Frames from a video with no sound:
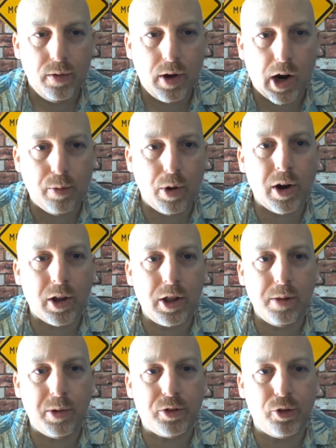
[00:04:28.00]

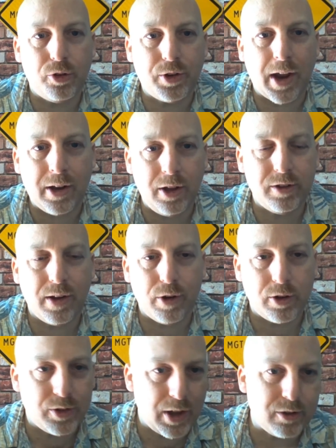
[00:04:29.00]
Ironically, Mr. Stanley's
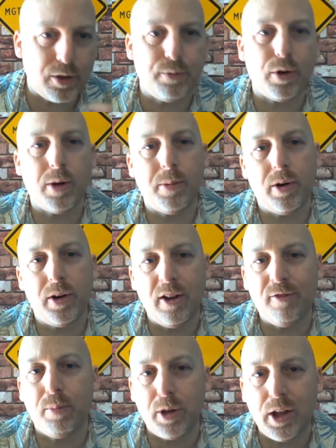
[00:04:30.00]
evidence, that's the farmer,
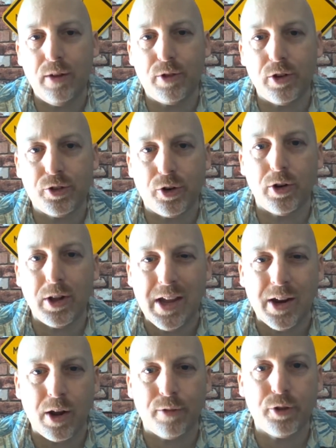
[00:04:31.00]
if believed, is certainly
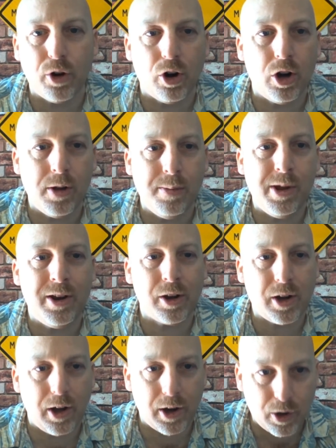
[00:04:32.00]
enough to earn him
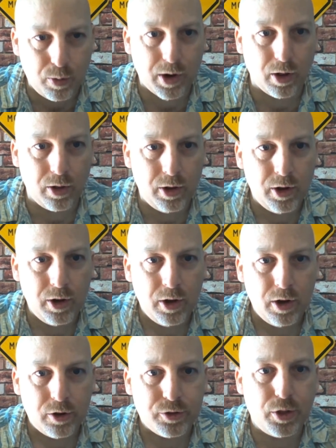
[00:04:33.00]
an acquittal.
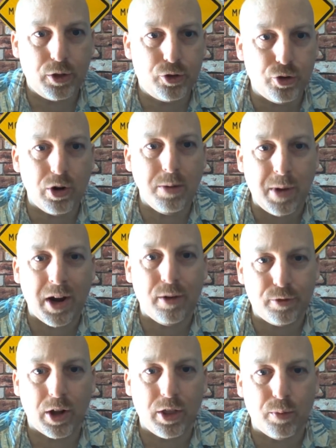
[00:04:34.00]
So the jury might
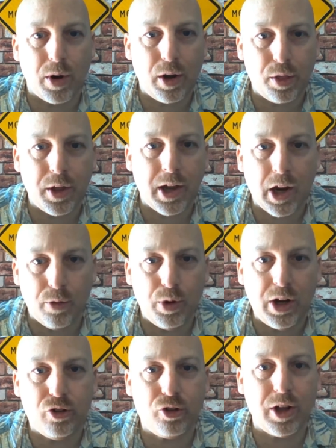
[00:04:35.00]
have done the right thing and
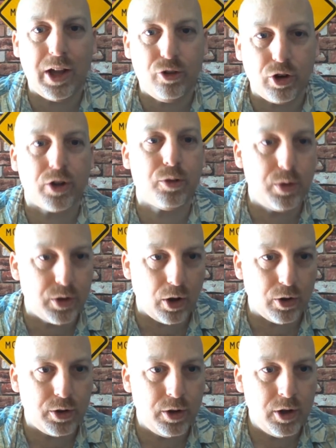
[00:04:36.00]
reached a just
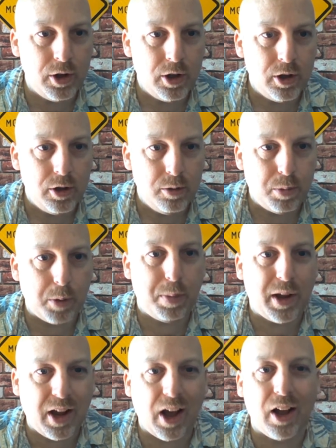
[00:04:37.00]
result. But
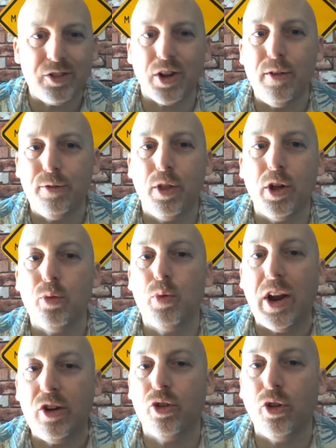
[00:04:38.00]
because of the
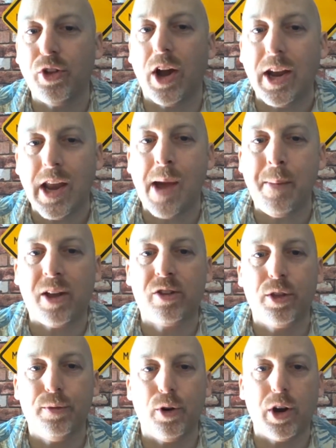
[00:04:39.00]
racial dynamics,
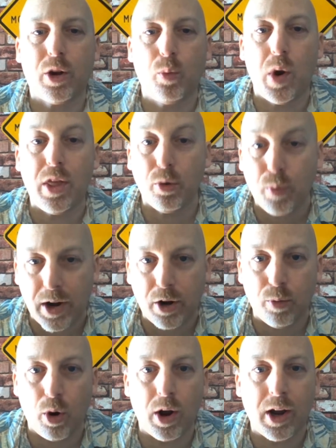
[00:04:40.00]
the verdict, whether right or
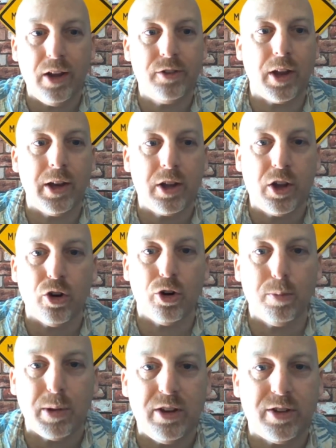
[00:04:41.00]
wrong, is
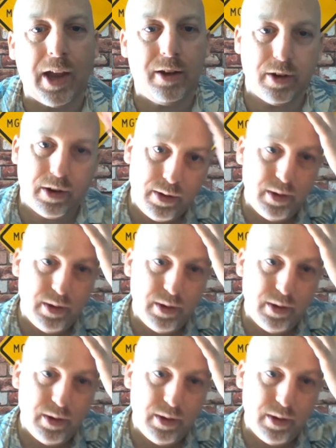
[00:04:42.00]
incurably tainted.